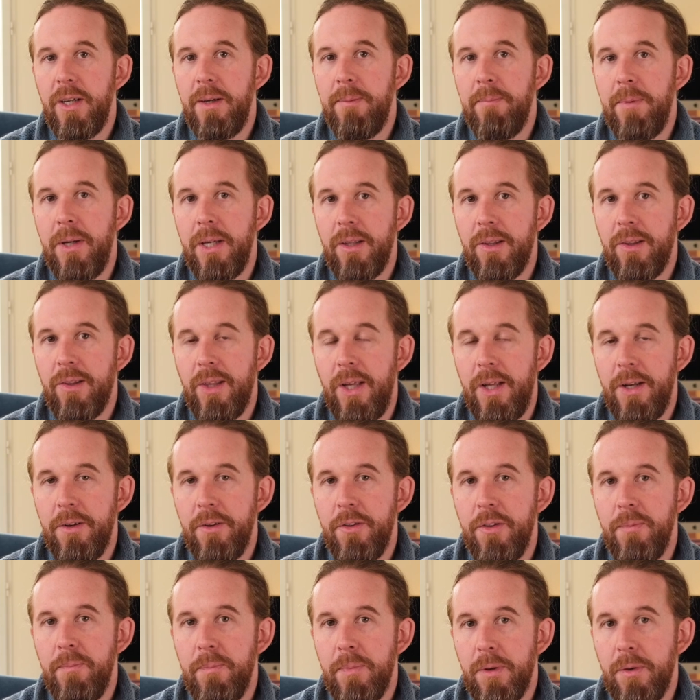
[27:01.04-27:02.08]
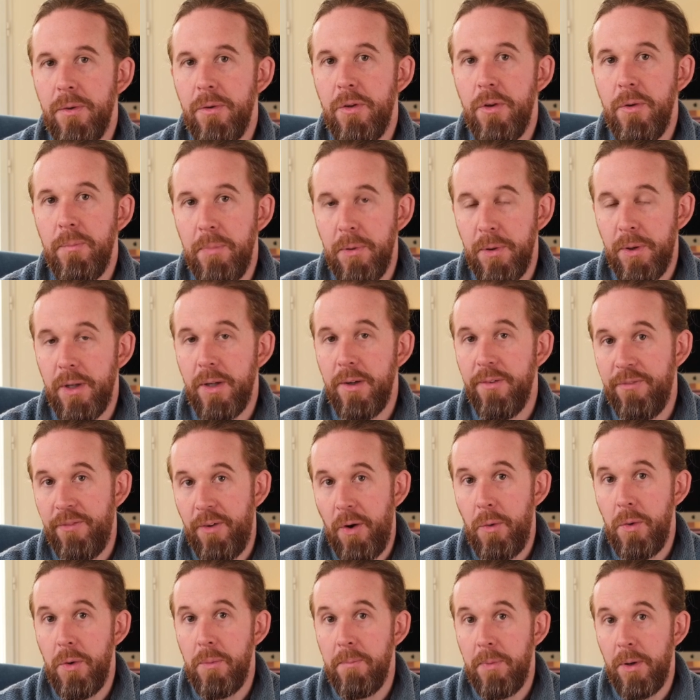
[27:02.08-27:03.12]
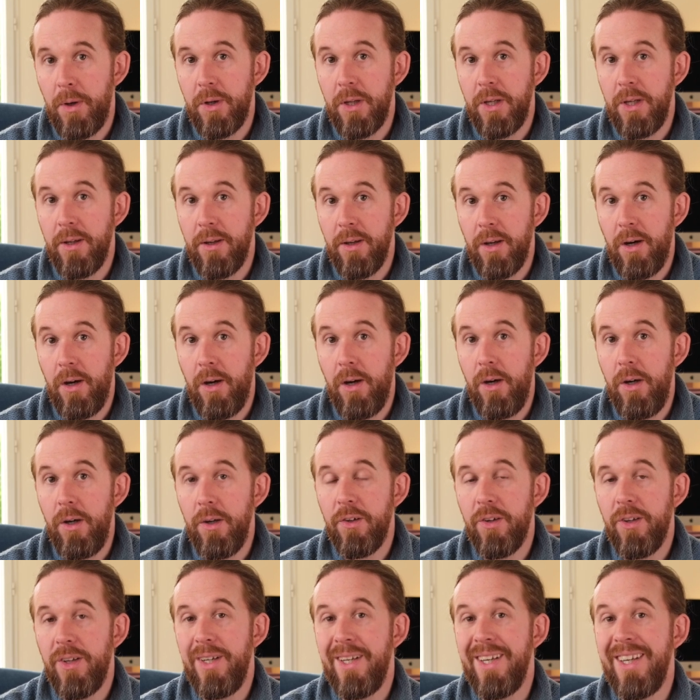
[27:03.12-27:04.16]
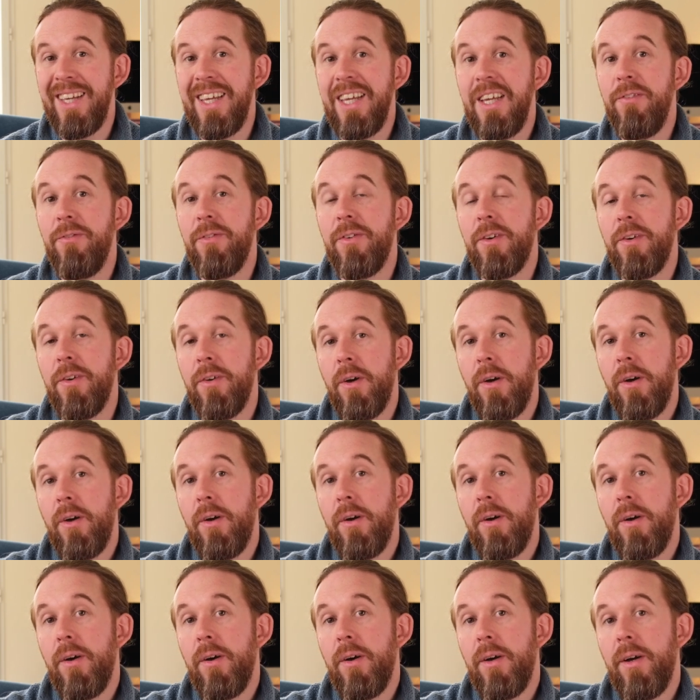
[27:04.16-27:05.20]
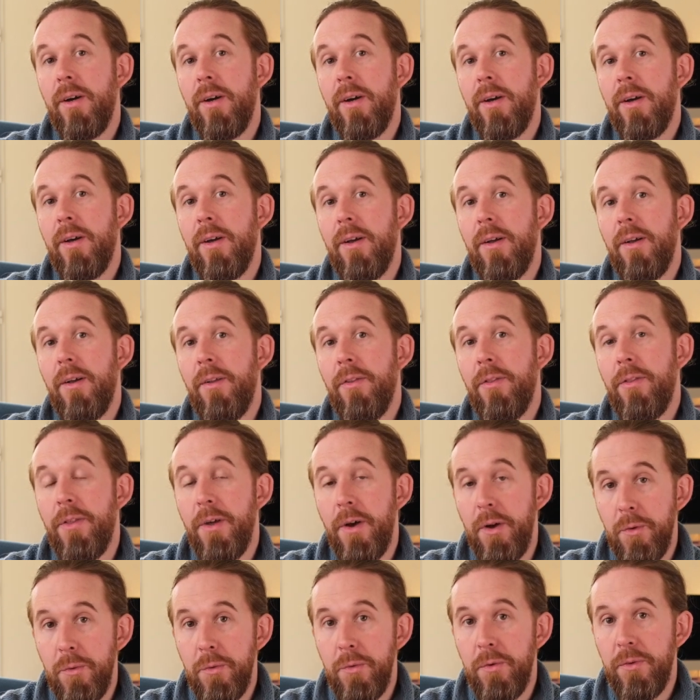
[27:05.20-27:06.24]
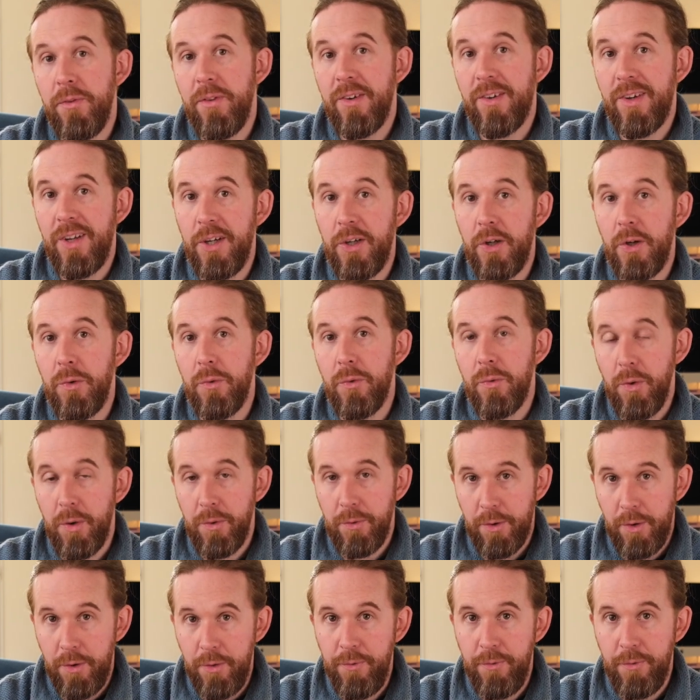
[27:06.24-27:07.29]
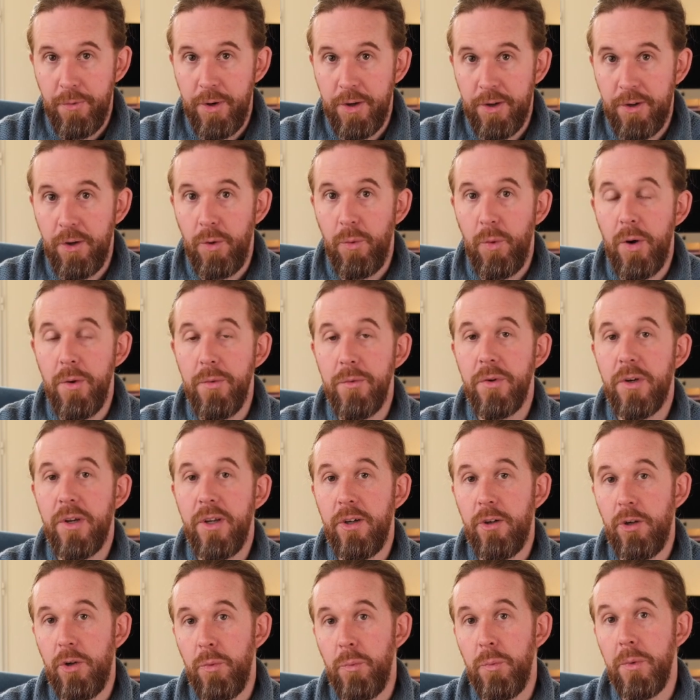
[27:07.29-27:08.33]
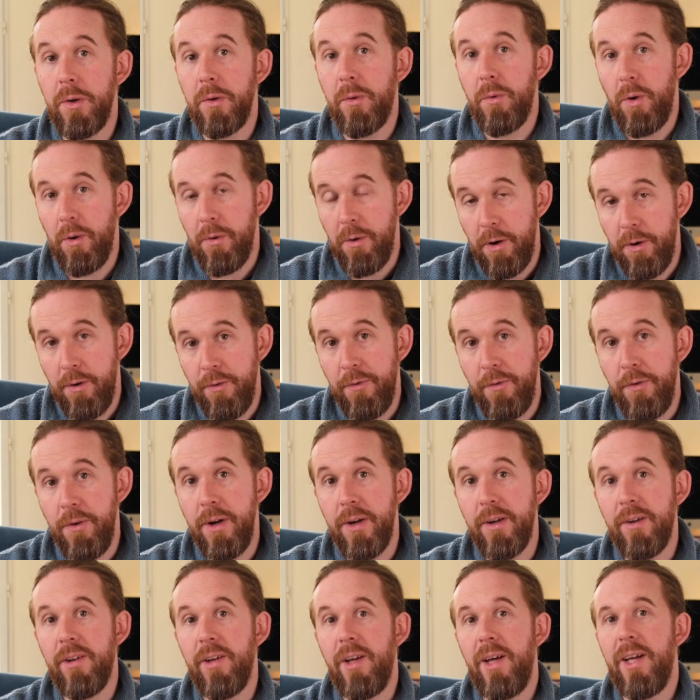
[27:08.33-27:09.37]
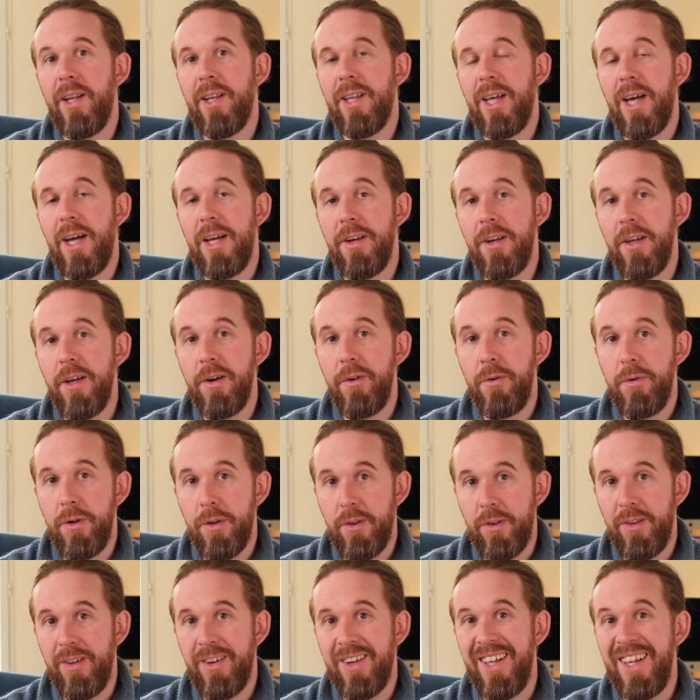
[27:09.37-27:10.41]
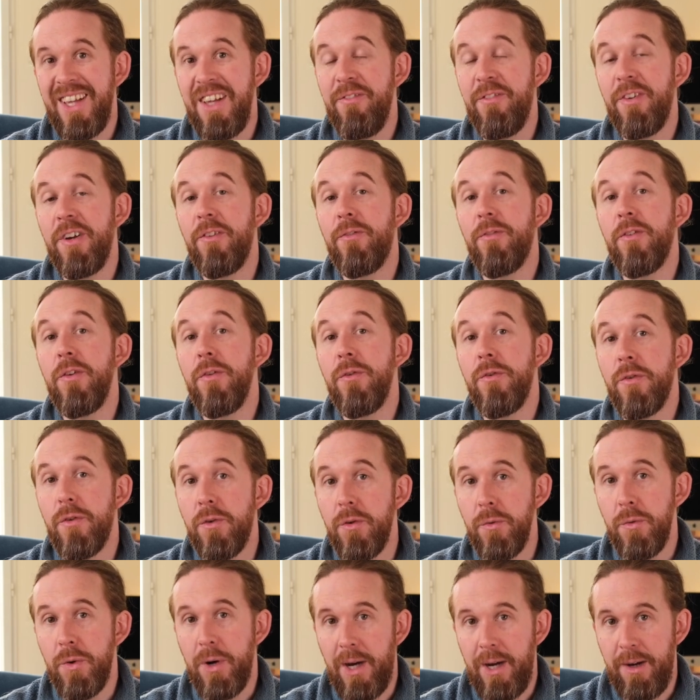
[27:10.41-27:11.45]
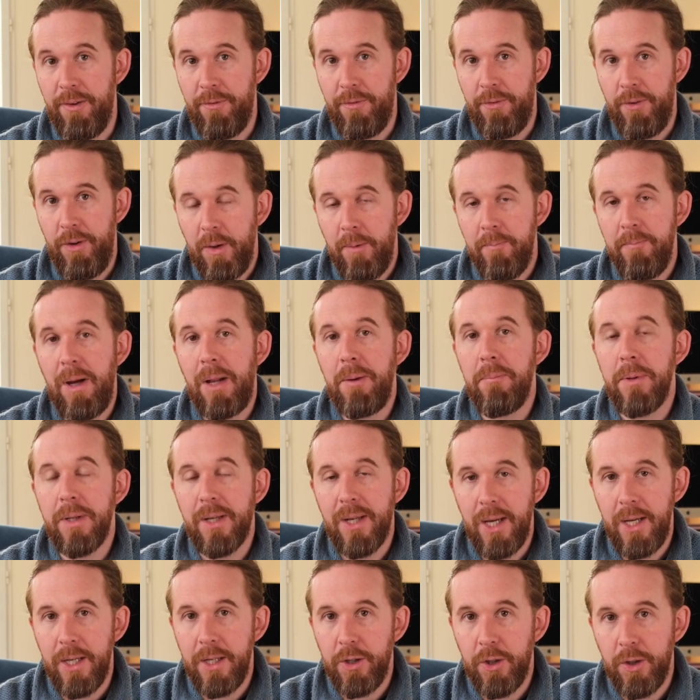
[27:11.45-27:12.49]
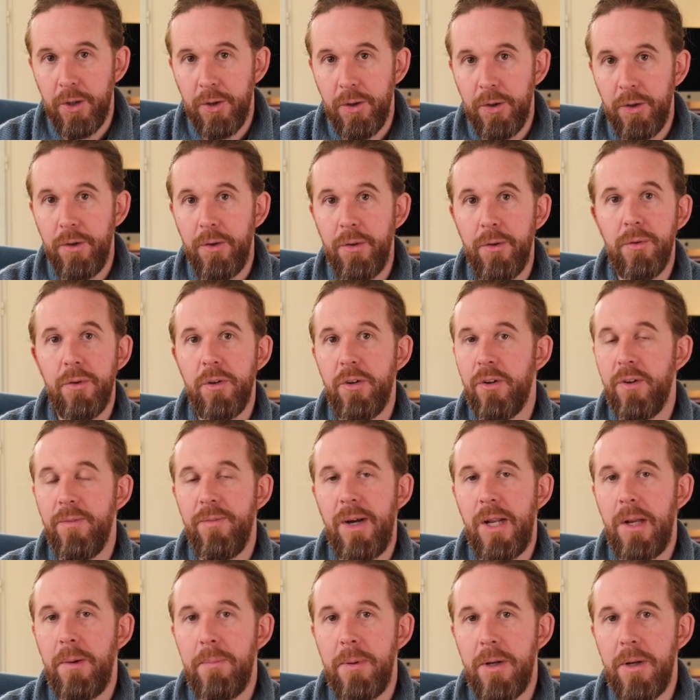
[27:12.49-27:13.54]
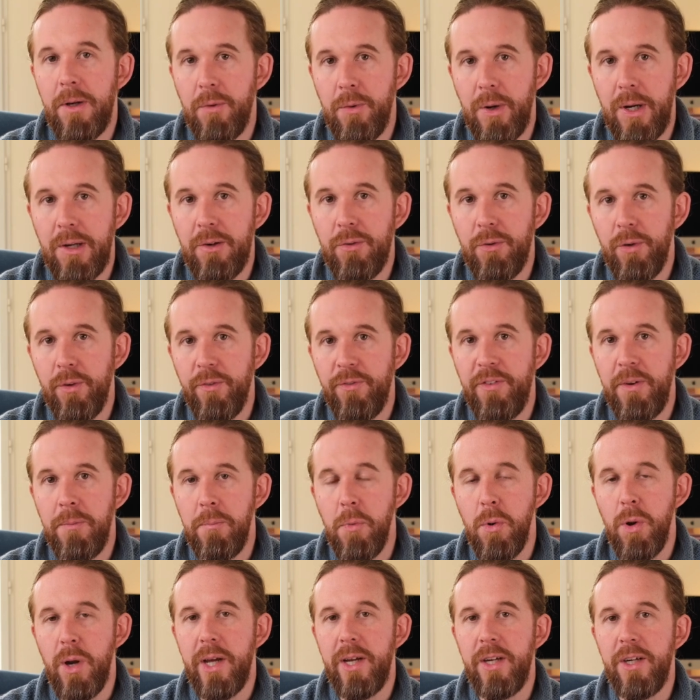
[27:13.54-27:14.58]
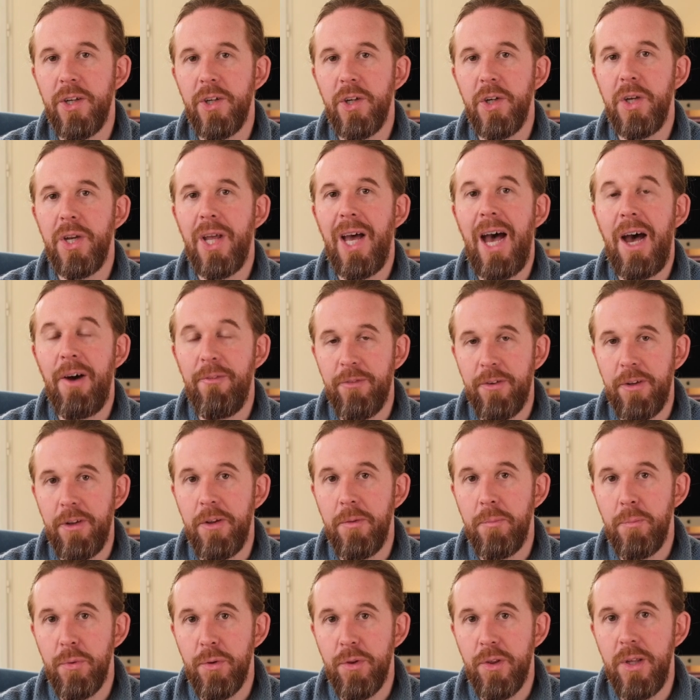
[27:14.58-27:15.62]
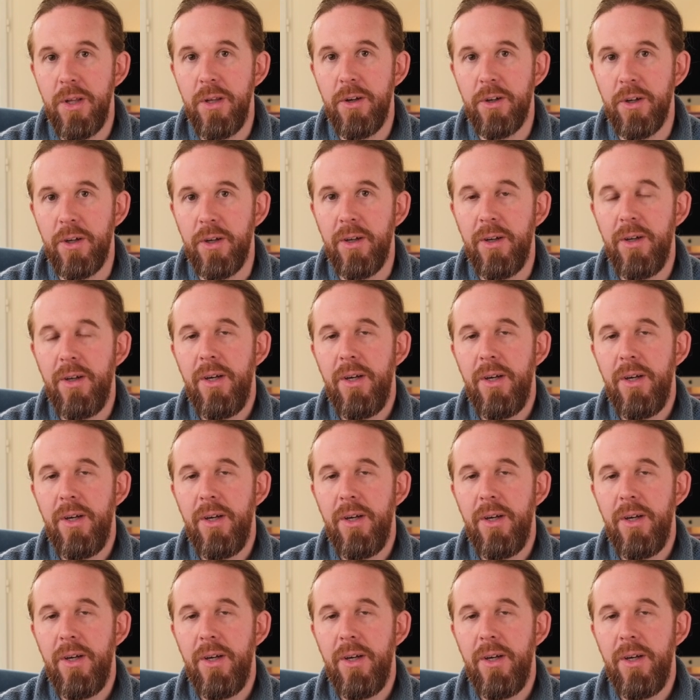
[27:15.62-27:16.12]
it makes sense, because you're putting a foreign body in the heart, and even though the tissue grows over it, your own tissue will grow over it. And the idea is that even if you do have palpitations which develop into atrial fibrillation after the procedure,